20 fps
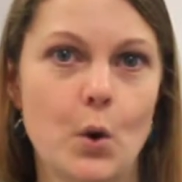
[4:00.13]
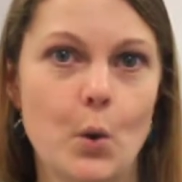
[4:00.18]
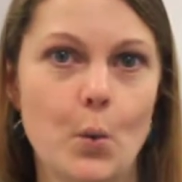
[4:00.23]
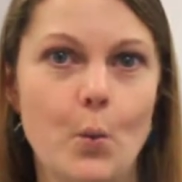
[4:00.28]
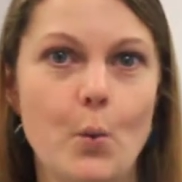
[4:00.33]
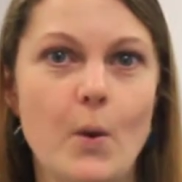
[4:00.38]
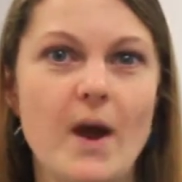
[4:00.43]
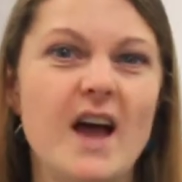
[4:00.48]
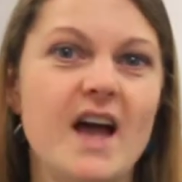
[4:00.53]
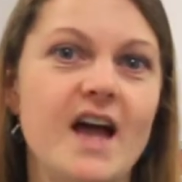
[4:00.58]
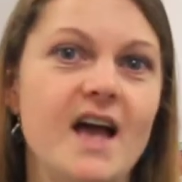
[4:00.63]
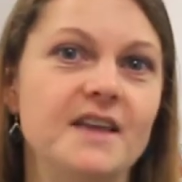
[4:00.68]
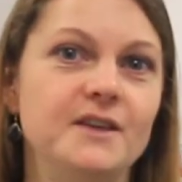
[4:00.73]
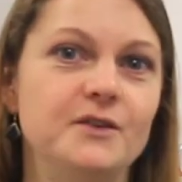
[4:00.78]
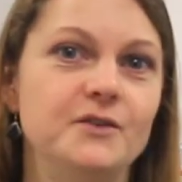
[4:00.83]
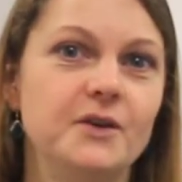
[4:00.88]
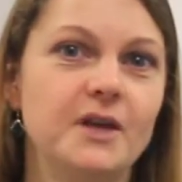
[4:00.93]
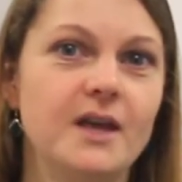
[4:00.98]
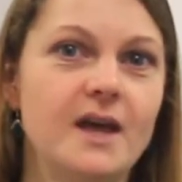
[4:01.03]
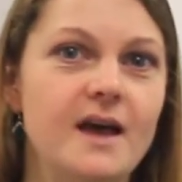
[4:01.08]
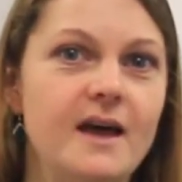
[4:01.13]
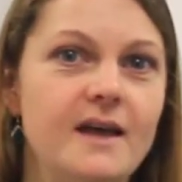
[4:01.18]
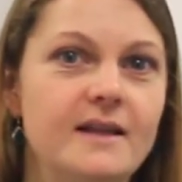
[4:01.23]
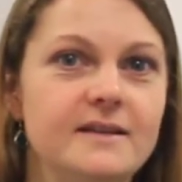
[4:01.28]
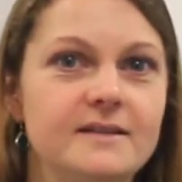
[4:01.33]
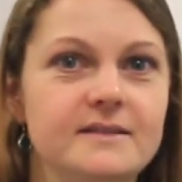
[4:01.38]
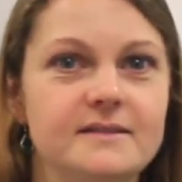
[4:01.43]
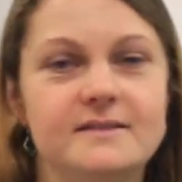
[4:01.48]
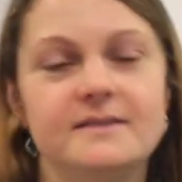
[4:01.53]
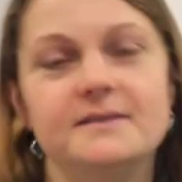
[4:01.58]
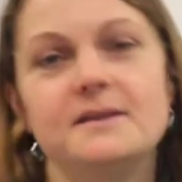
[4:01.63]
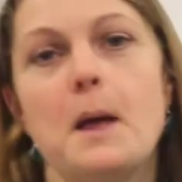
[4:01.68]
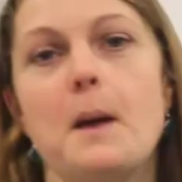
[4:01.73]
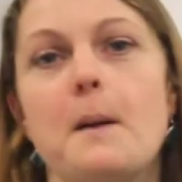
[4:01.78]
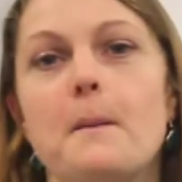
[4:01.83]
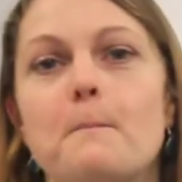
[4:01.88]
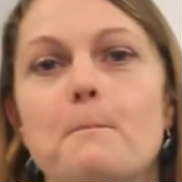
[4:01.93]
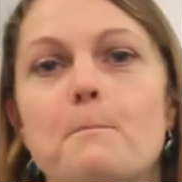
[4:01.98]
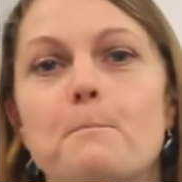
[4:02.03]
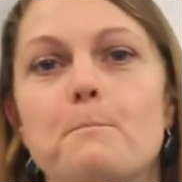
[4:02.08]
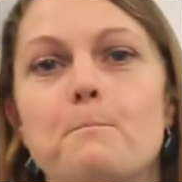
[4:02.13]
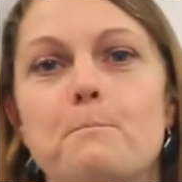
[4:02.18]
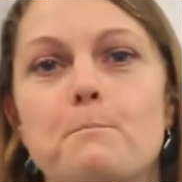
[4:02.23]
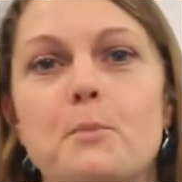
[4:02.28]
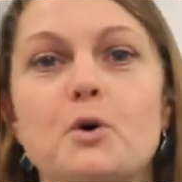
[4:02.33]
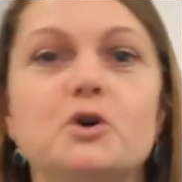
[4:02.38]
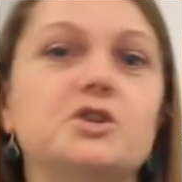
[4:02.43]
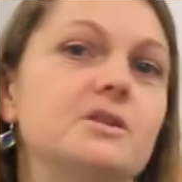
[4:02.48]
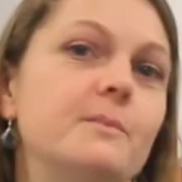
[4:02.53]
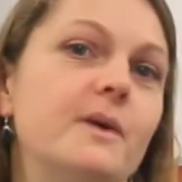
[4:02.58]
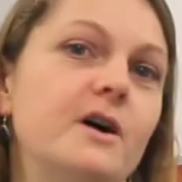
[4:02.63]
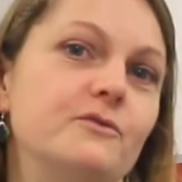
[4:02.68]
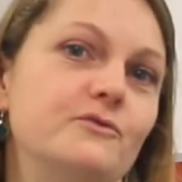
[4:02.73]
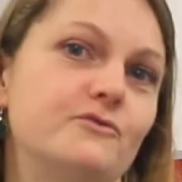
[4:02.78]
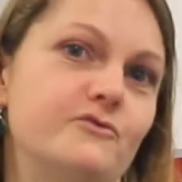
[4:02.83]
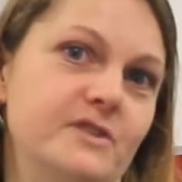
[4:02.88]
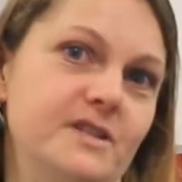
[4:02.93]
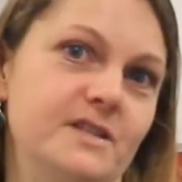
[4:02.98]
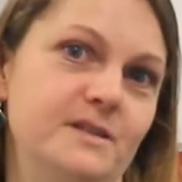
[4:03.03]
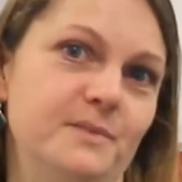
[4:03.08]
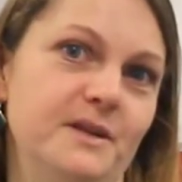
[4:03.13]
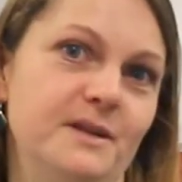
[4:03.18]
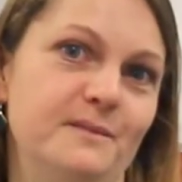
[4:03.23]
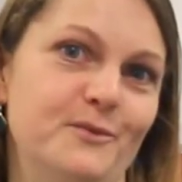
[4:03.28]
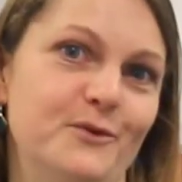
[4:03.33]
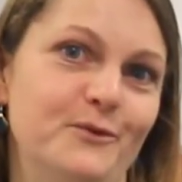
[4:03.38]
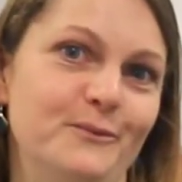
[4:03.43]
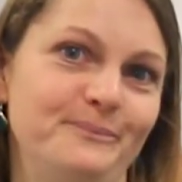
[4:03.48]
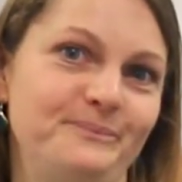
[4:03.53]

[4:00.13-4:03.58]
where you can push the boundaries a bit more.